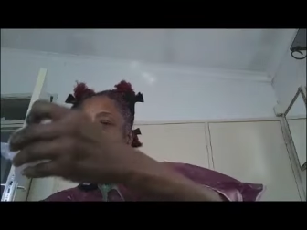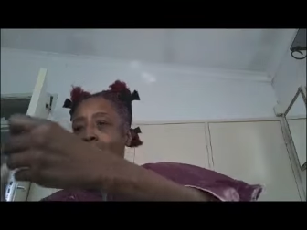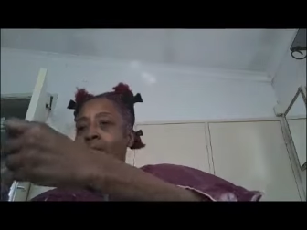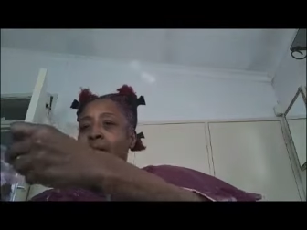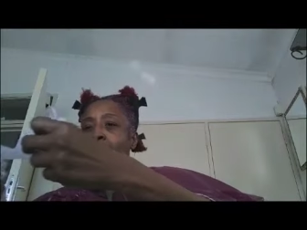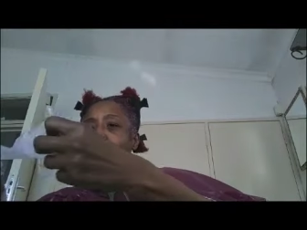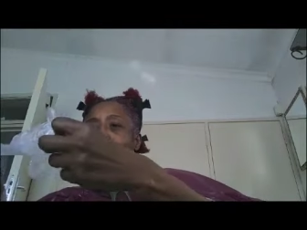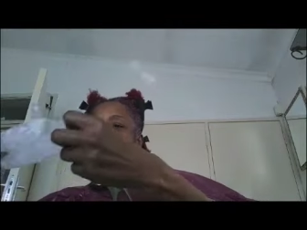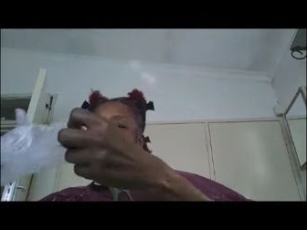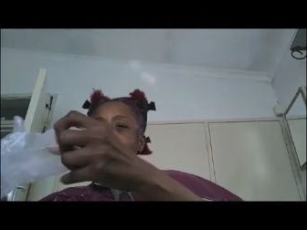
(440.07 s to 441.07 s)
and
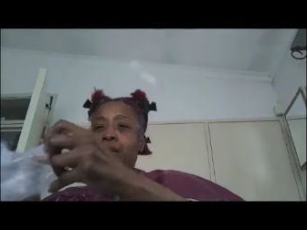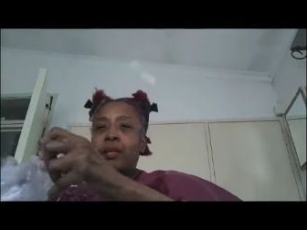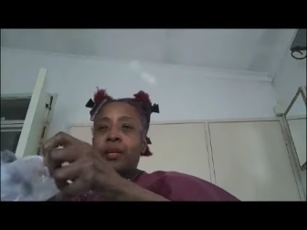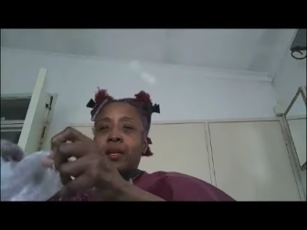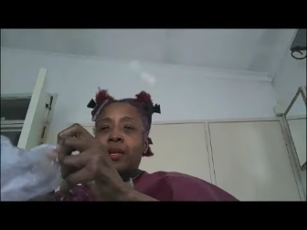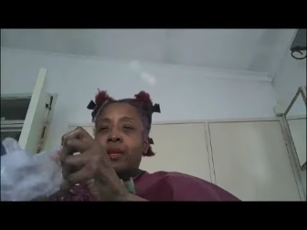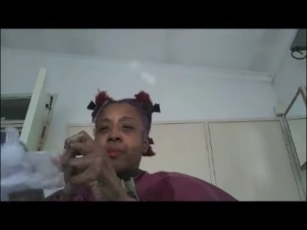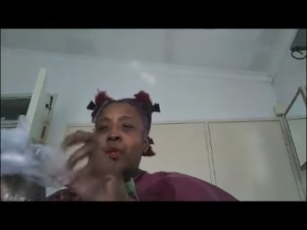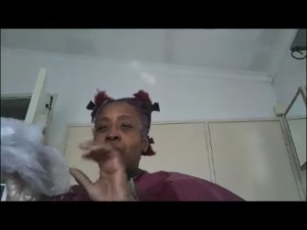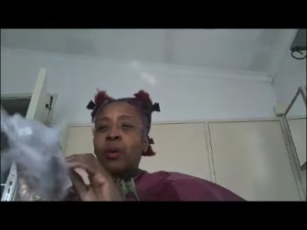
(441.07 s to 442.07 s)

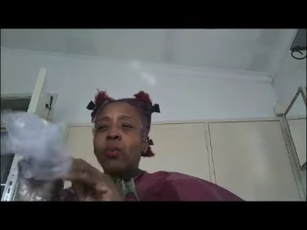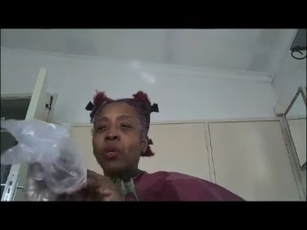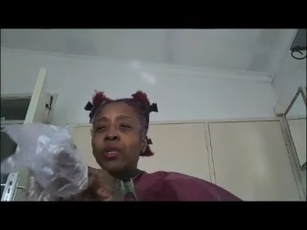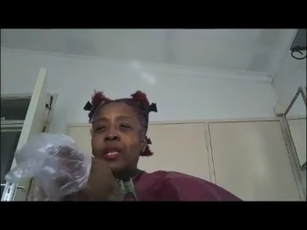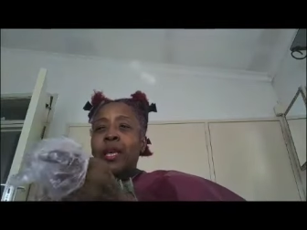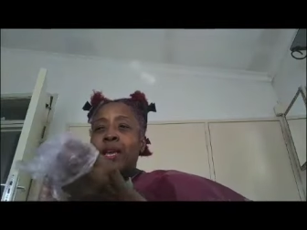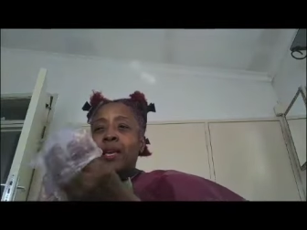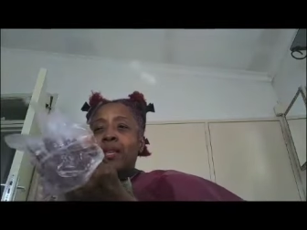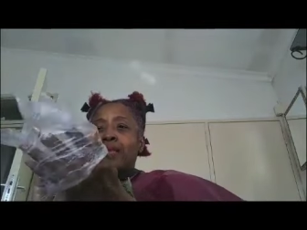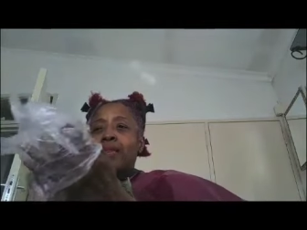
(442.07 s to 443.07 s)
because I want
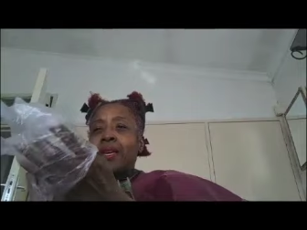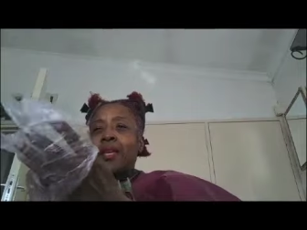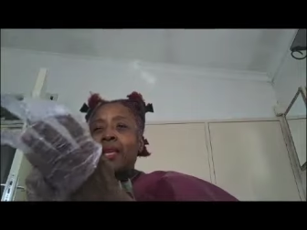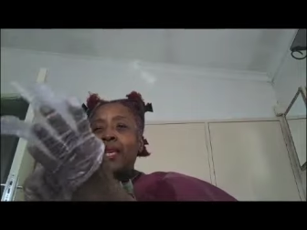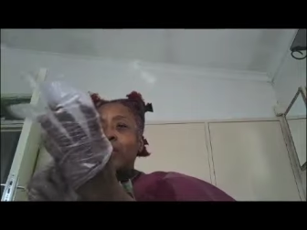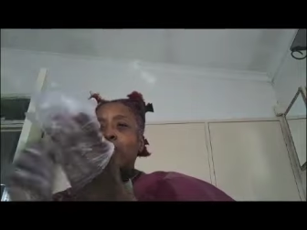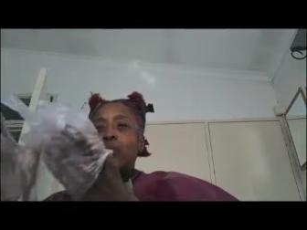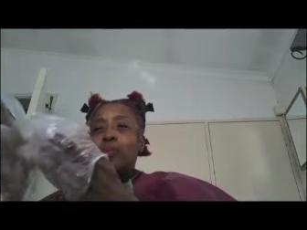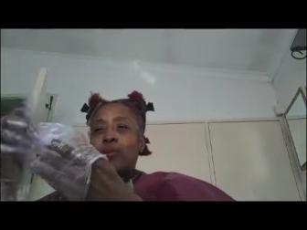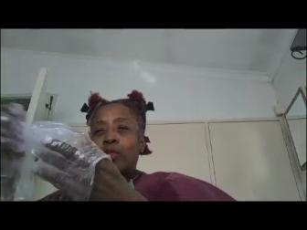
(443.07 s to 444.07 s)
the heat
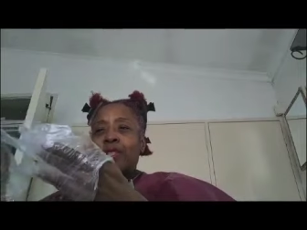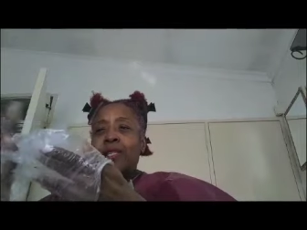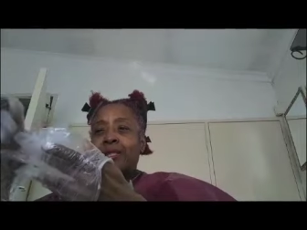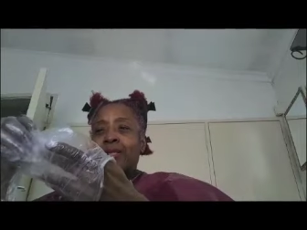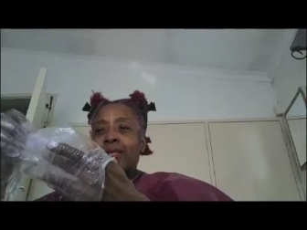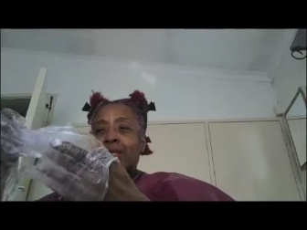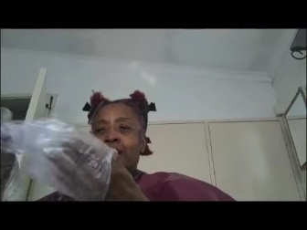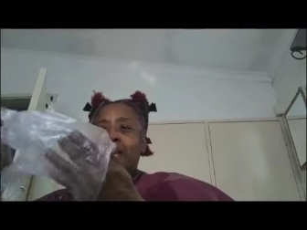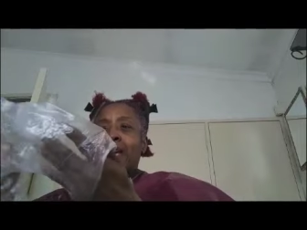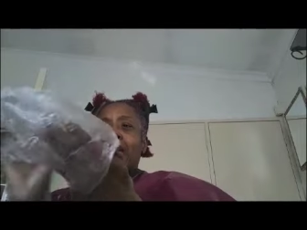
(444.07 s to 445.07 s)
to
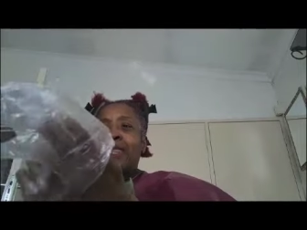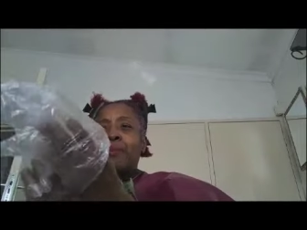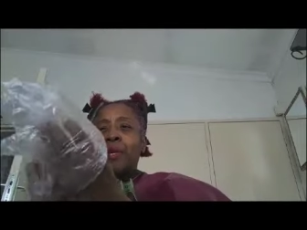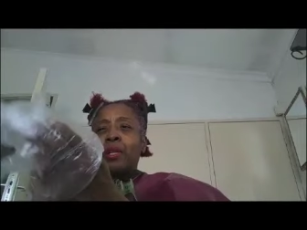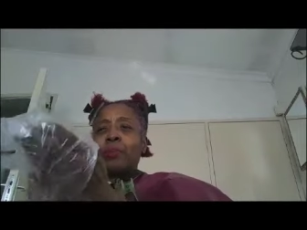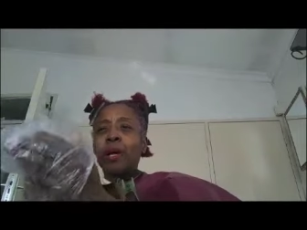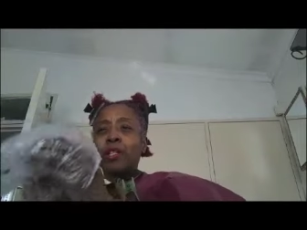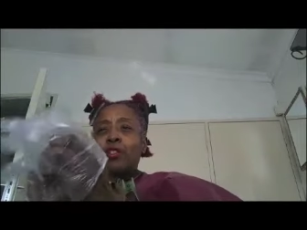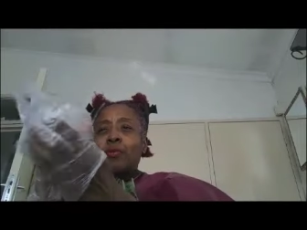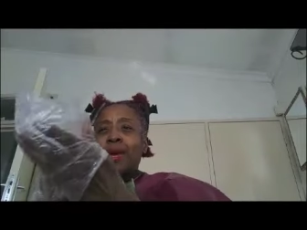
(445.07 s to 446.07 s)
process, and the middle
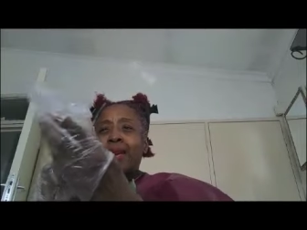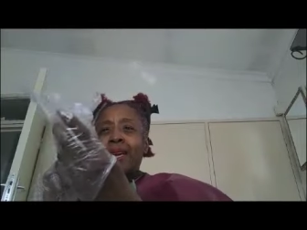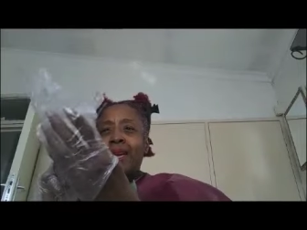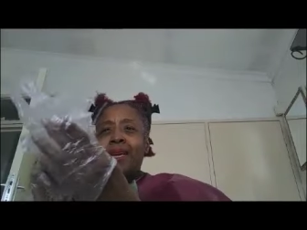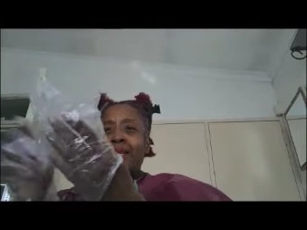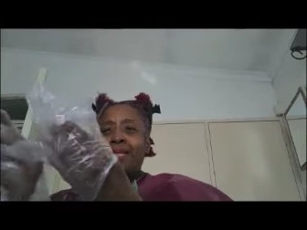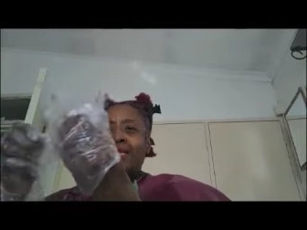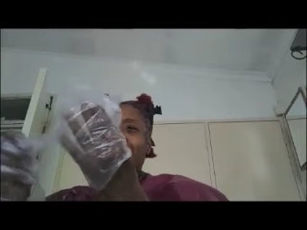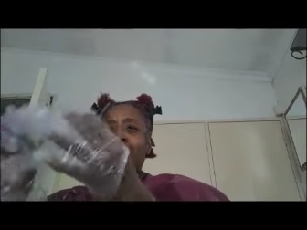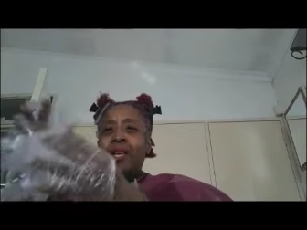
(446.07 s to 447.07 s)
part of my hair is
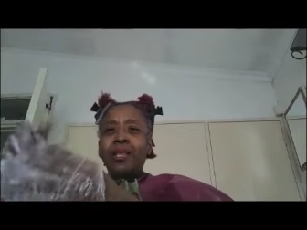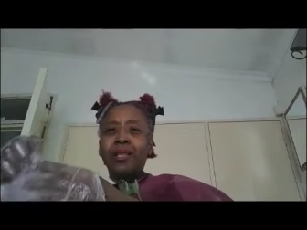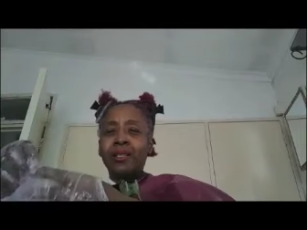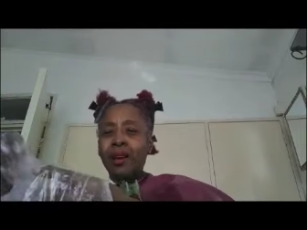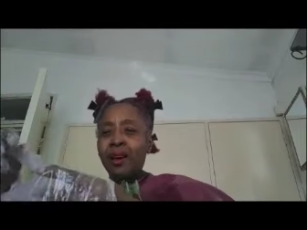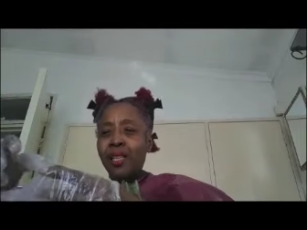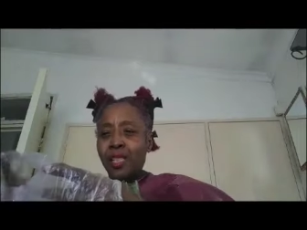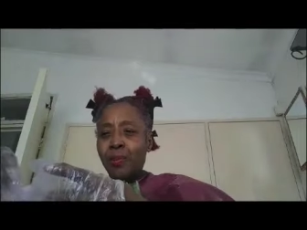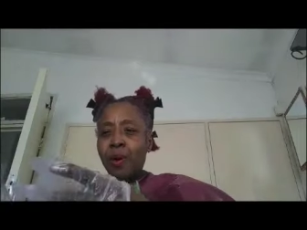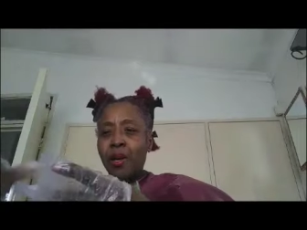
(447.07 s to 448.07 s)
the
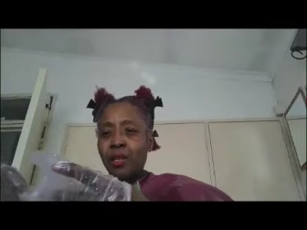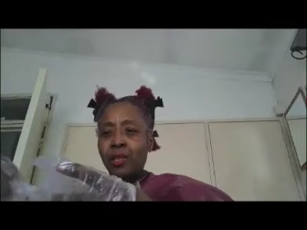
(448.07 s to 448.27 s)
darkest part.